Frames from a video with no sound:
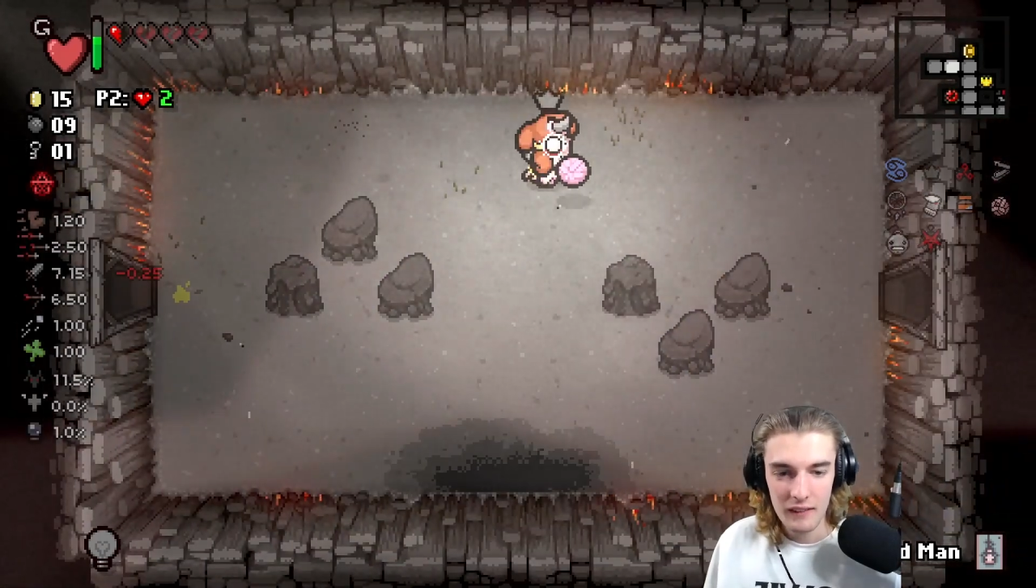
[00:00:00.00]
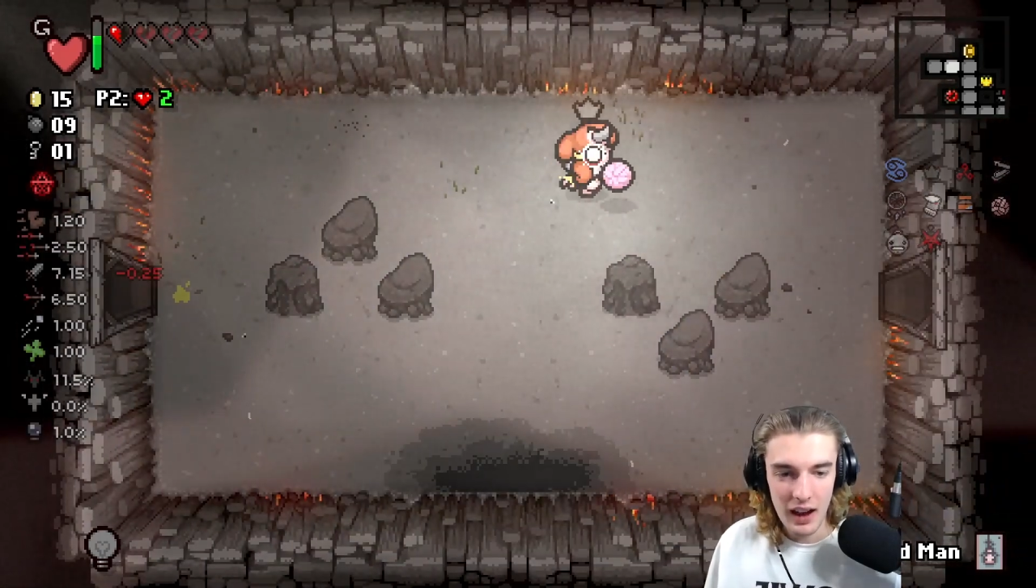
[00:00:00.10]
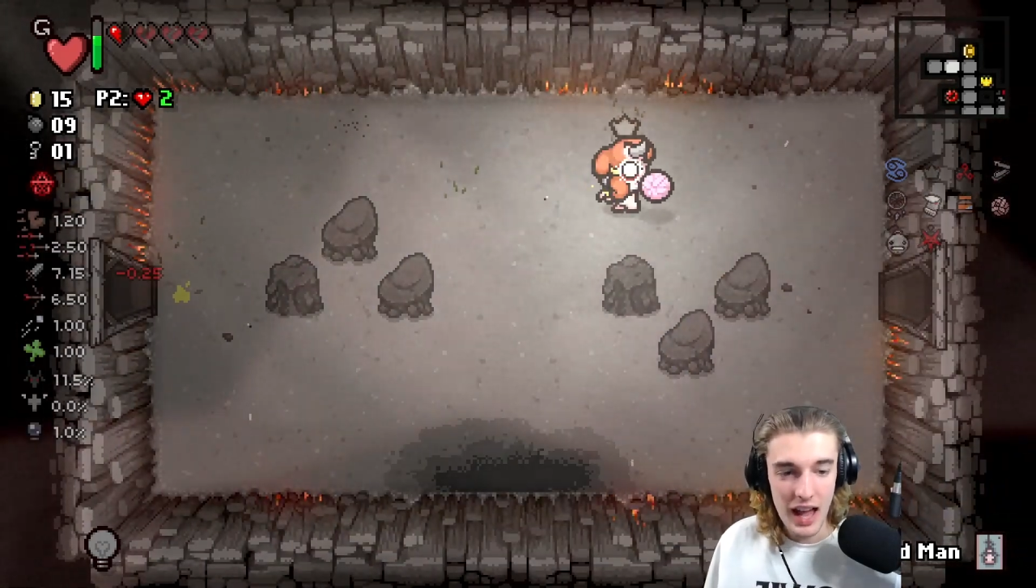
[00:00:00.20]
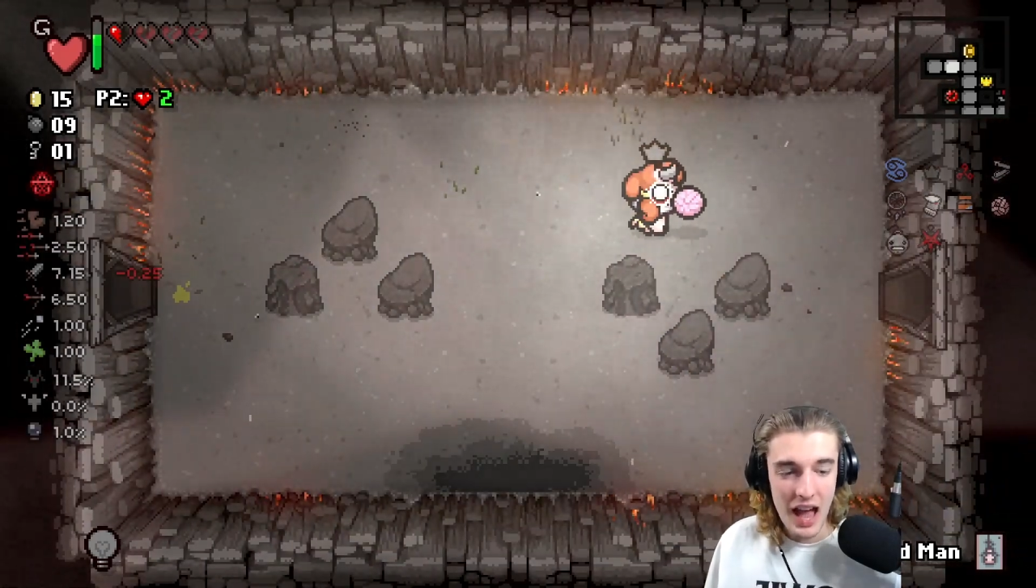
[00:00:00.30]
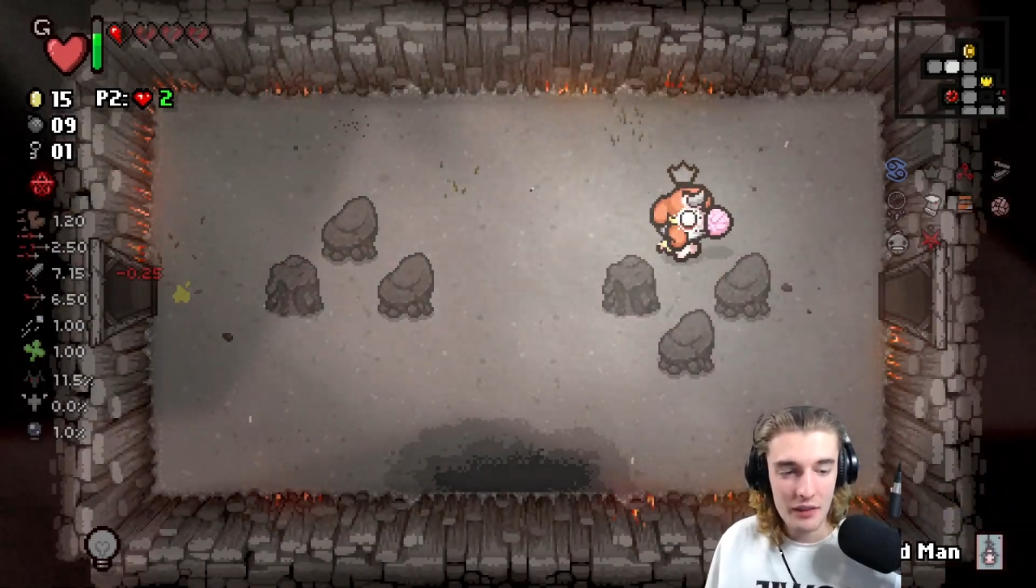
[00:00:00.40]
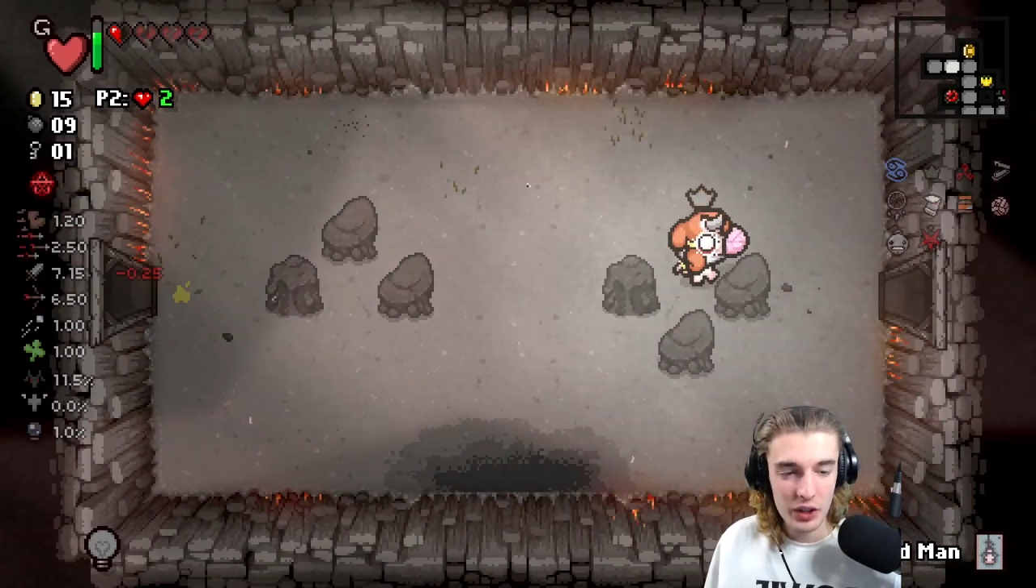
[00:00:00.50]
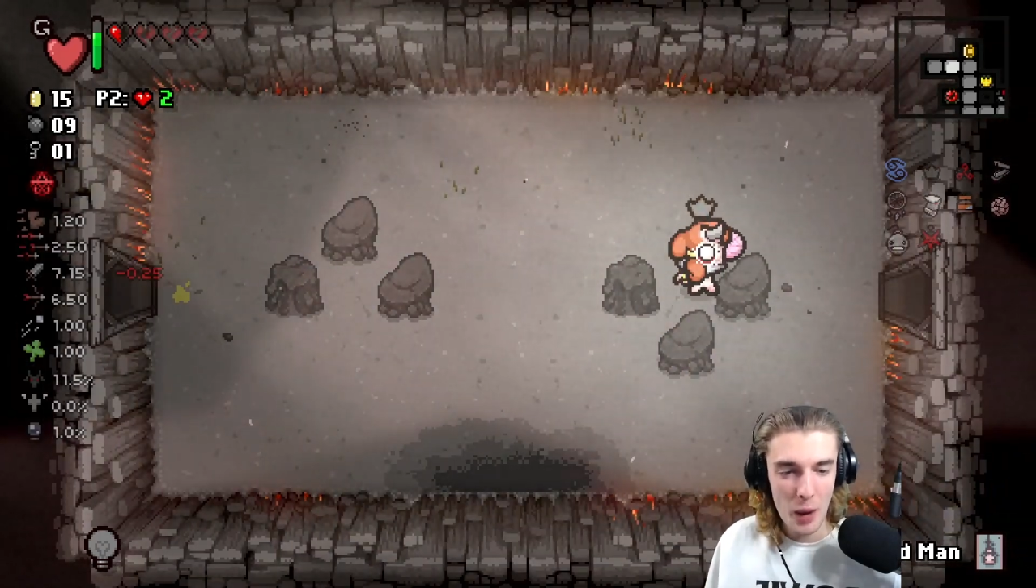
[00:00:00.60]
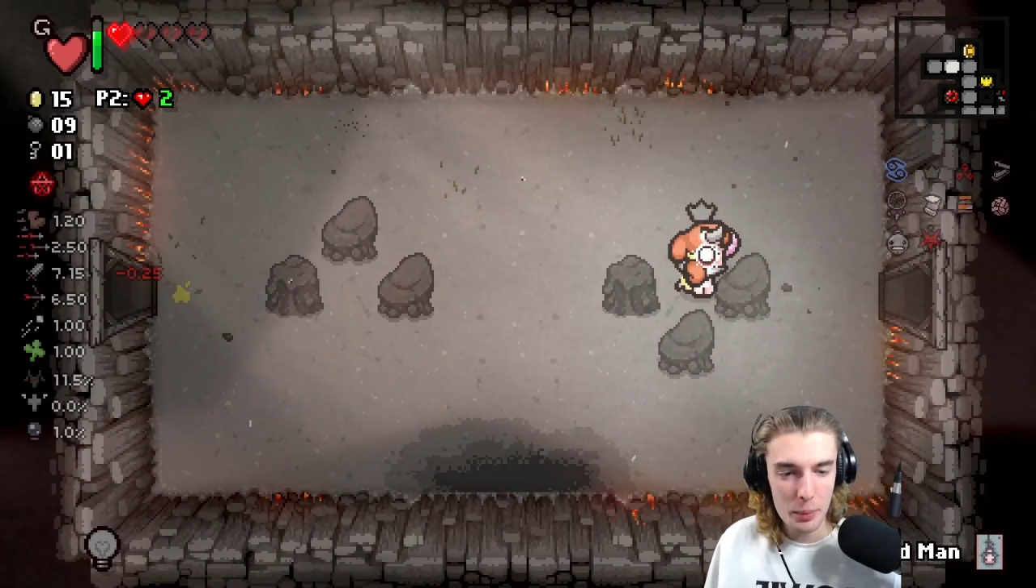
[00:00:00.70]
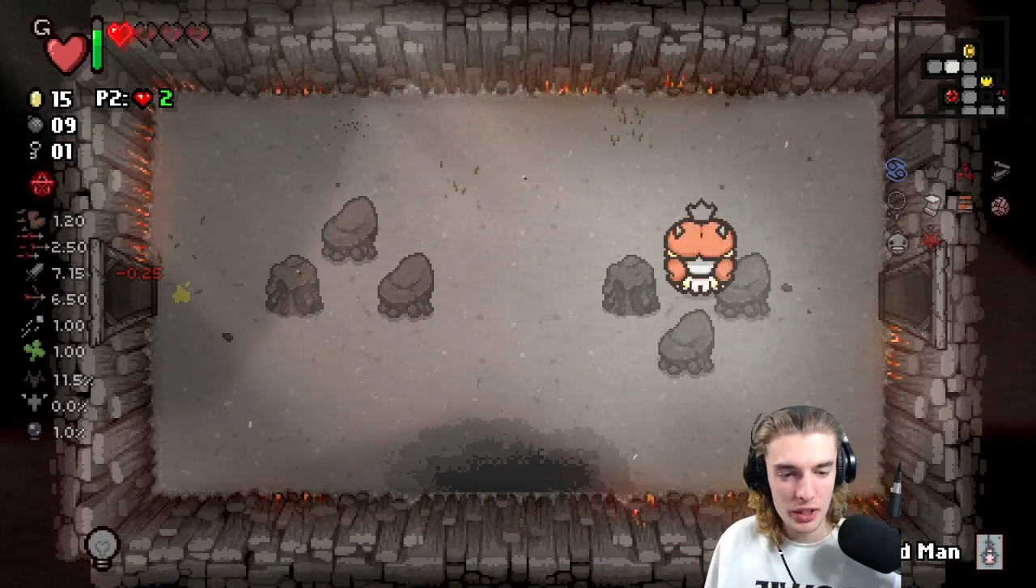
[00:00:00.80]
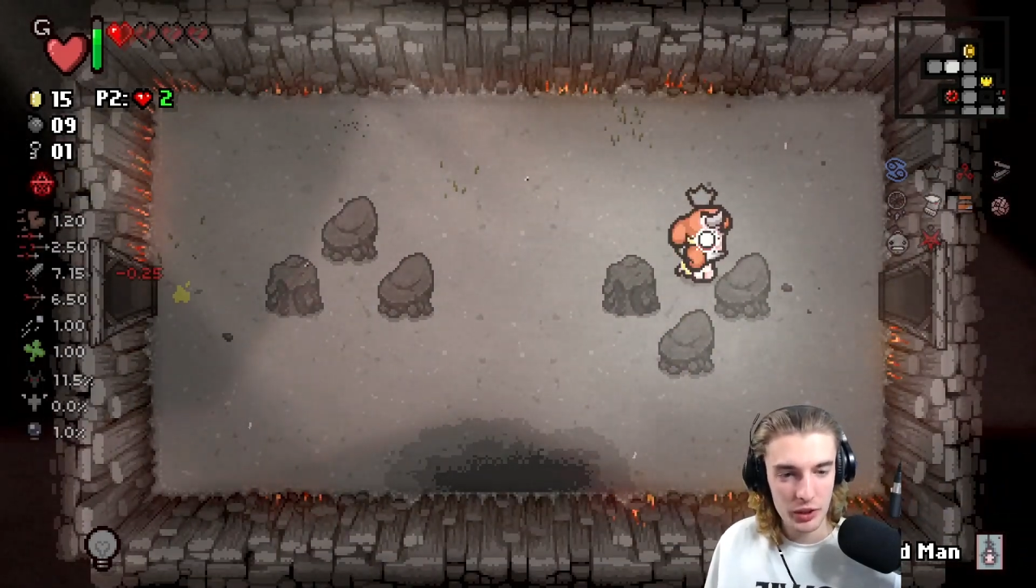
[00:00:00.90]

I have a couple of